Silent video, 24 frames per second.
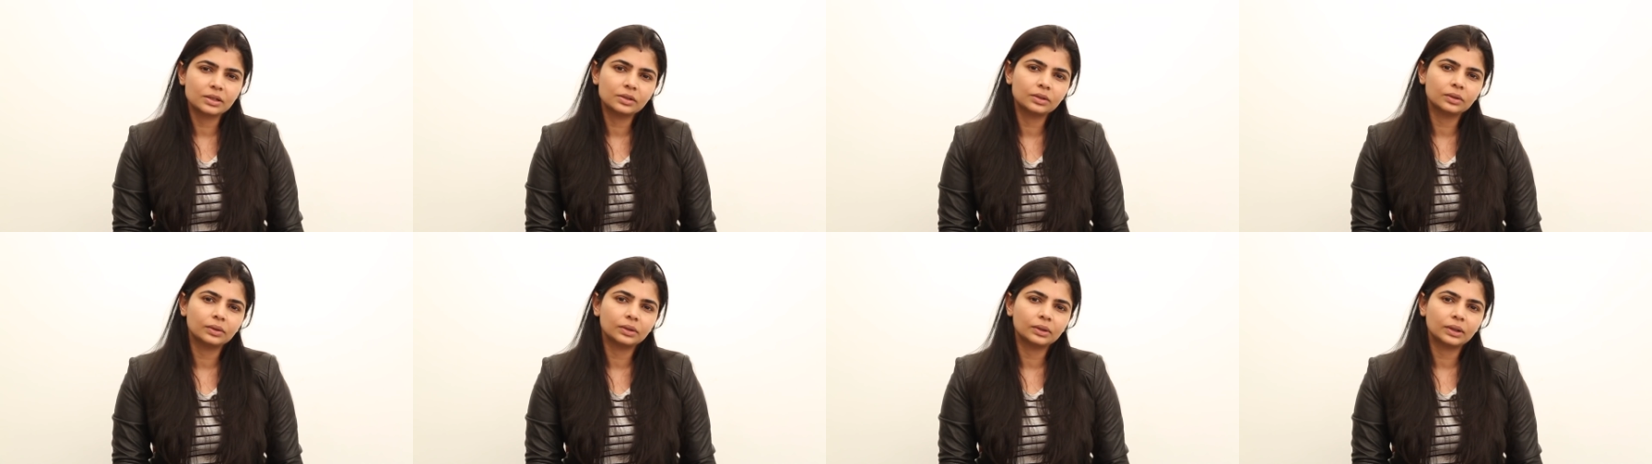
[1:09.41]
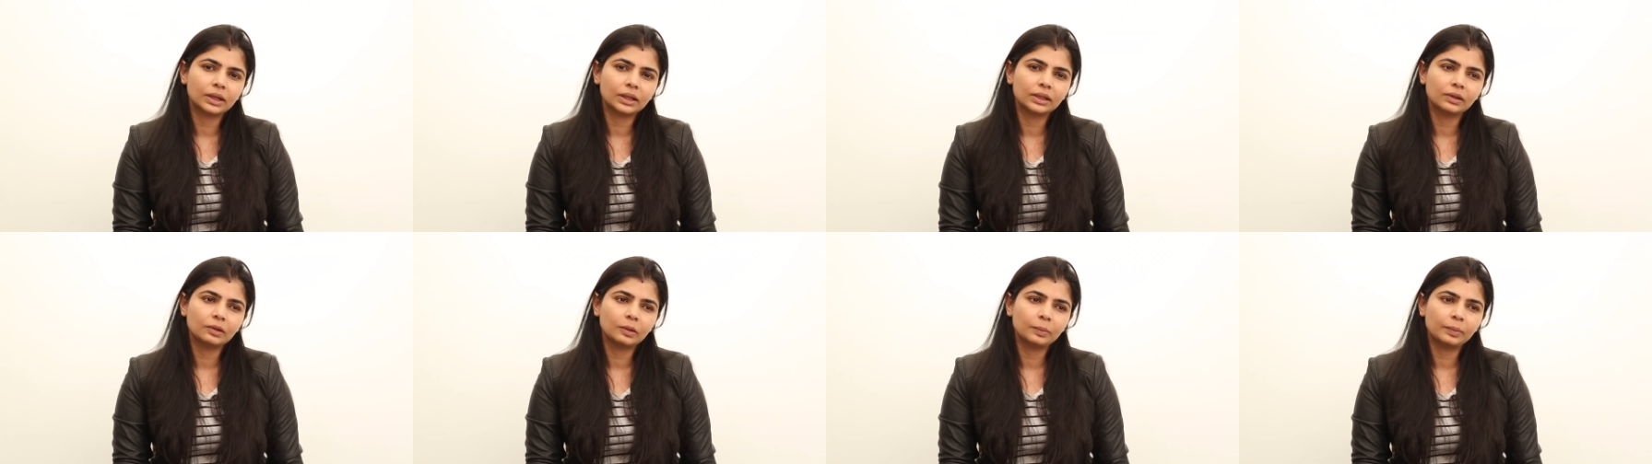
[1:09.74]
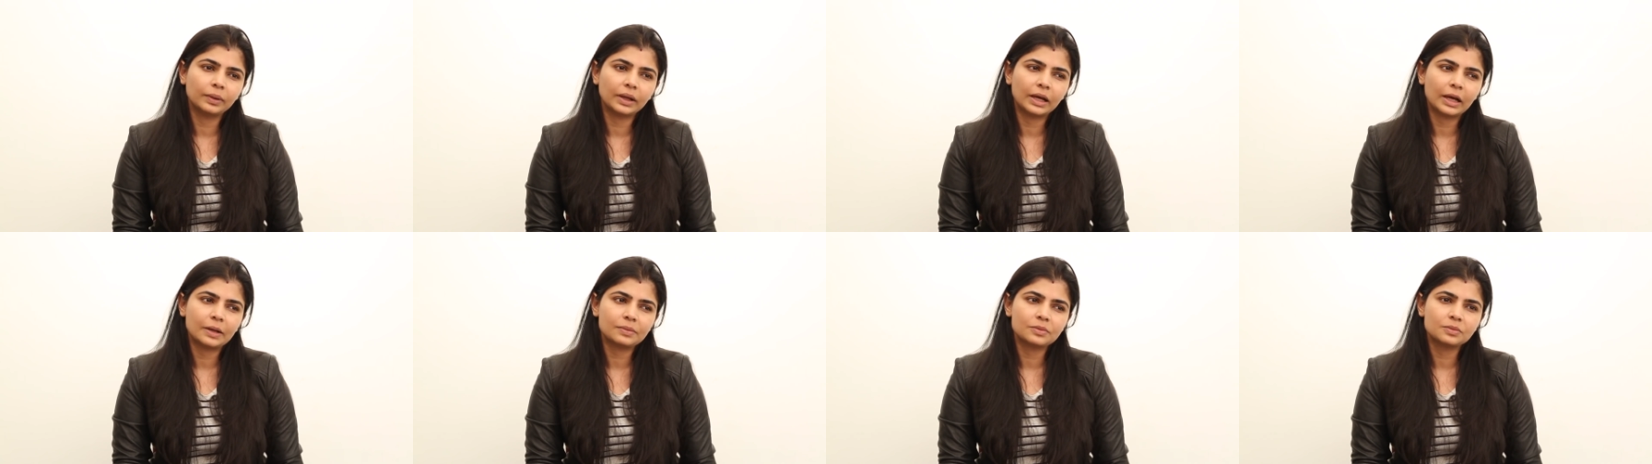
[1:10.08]
or Kadal will
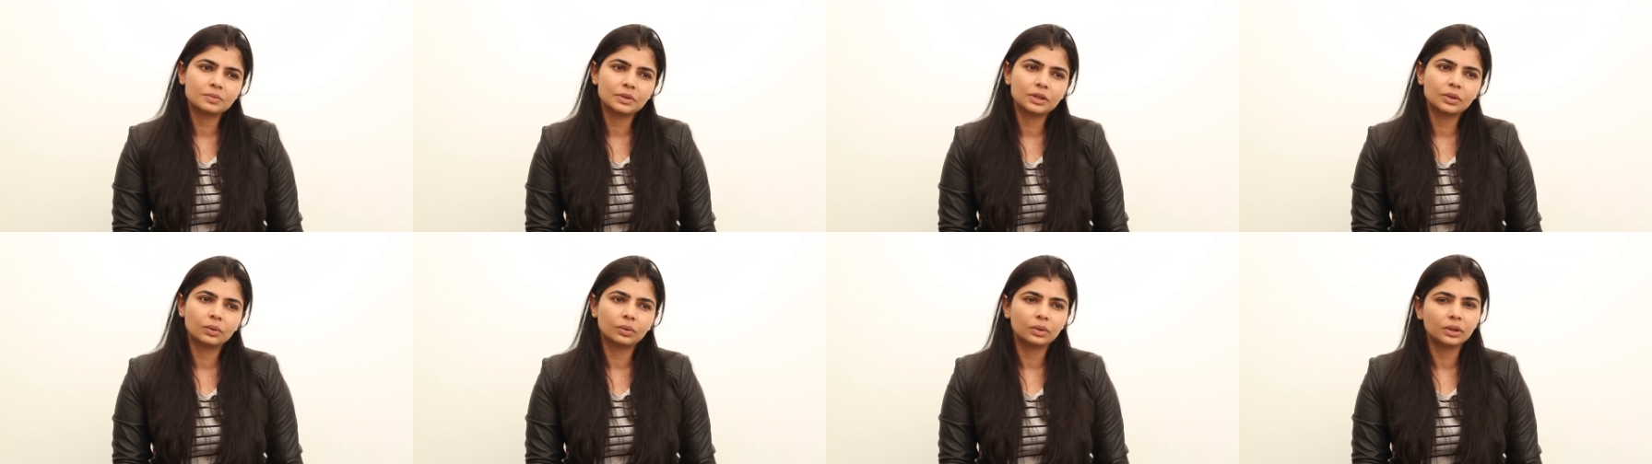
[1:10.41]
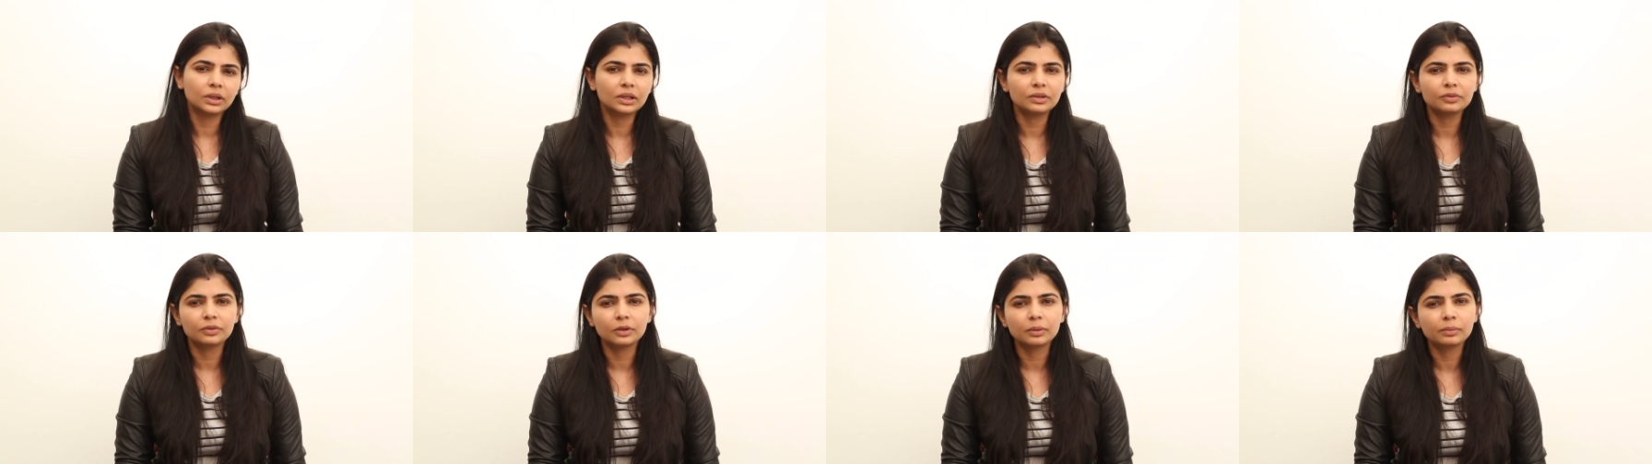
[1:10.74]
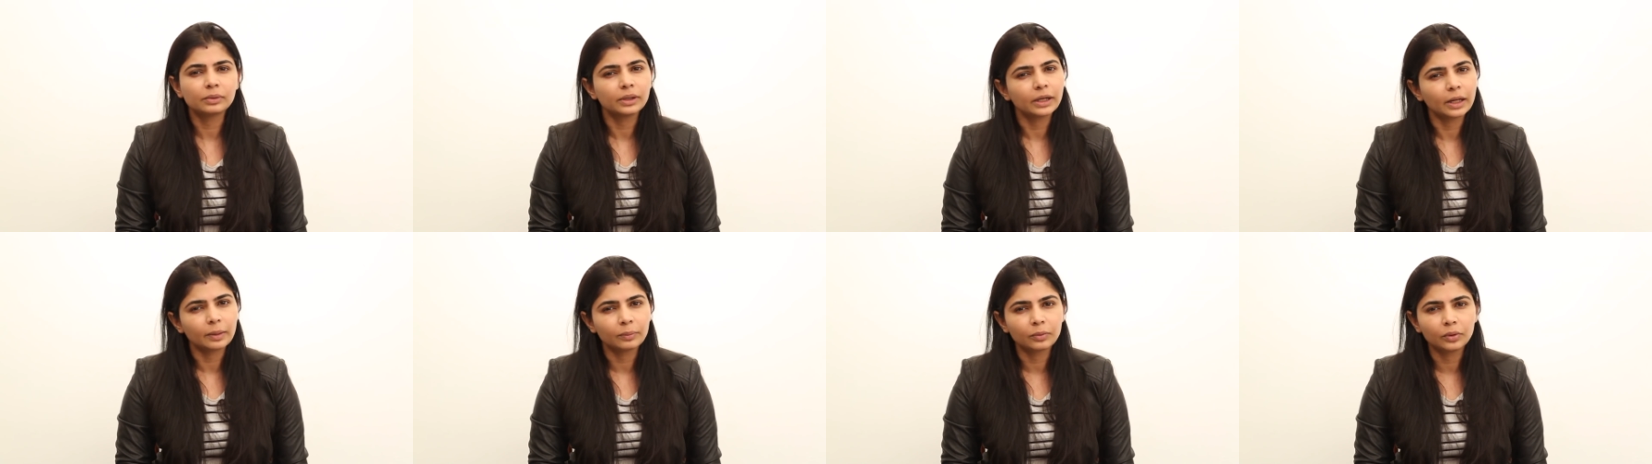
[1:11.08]
perhaps be the only
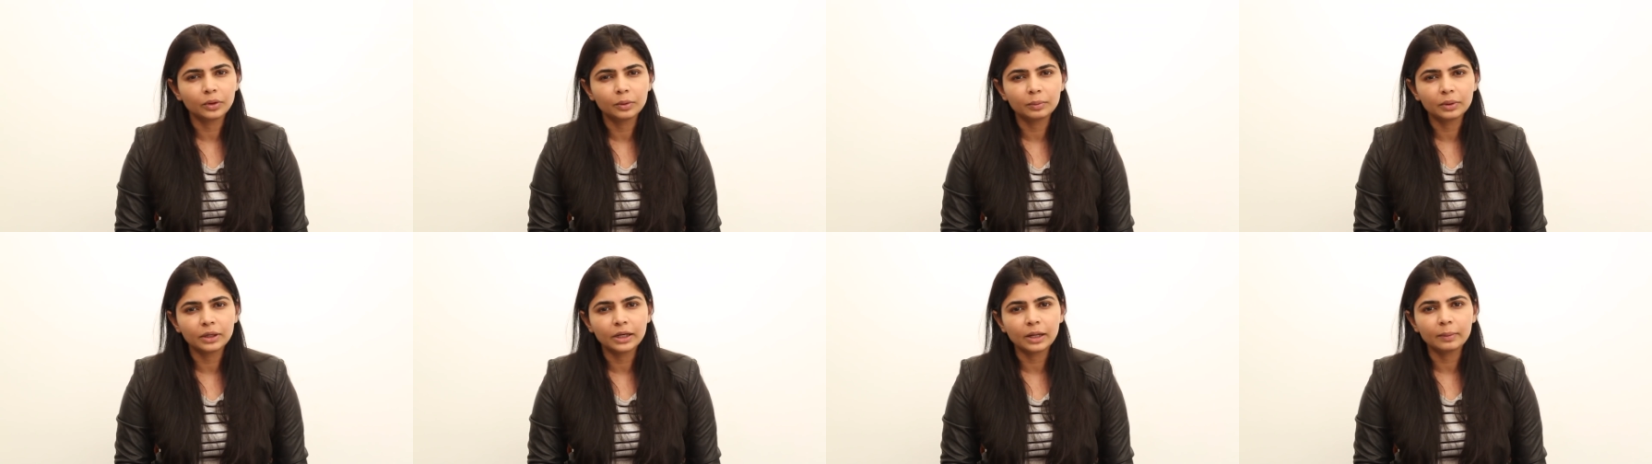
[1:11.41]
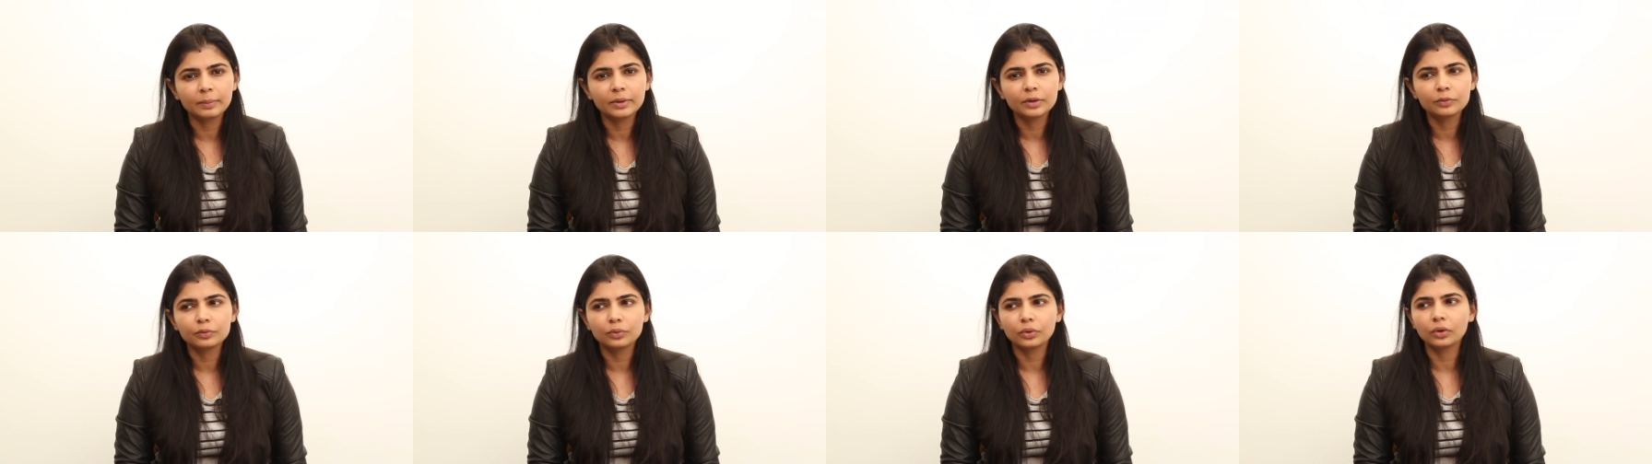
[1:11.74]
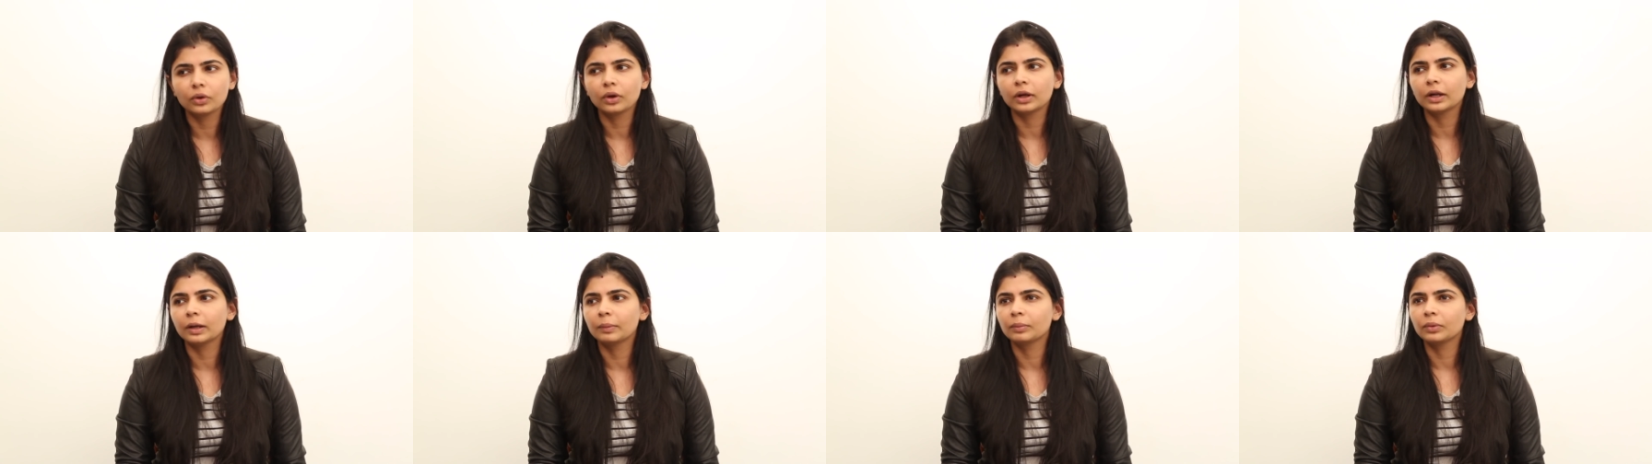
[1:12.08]
film that I'm going to be dubbing for.